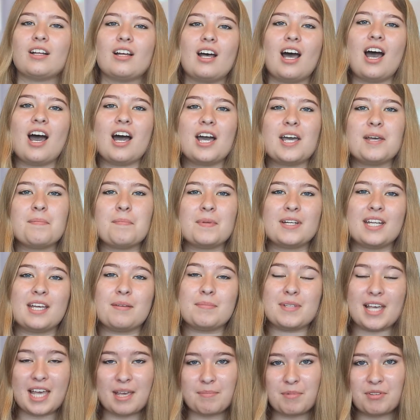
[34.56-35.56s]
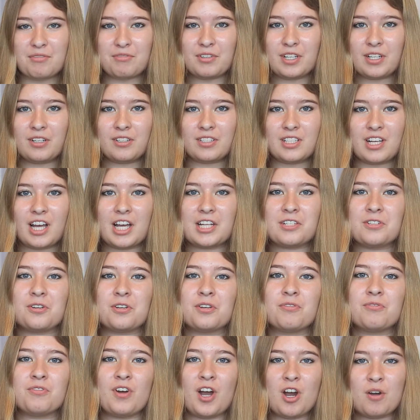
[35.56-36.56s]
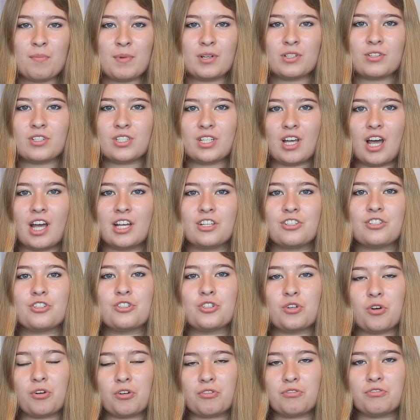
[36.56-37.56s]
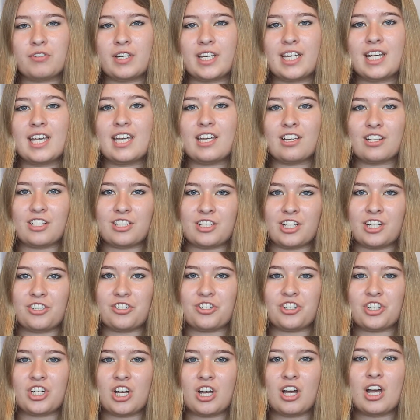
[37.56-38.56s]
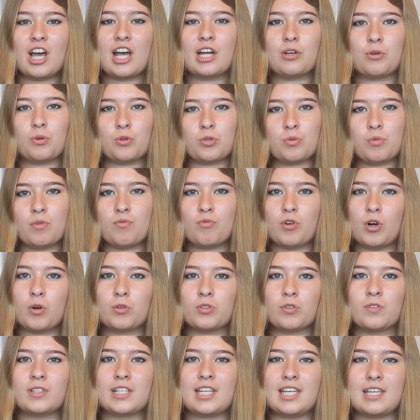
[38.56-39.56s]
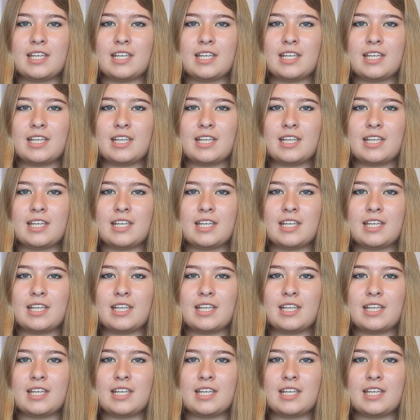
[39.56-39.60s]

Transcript: Hi, my name's Amy Fields. I took Environmental Science, Geography, English Literature and also enrolled on the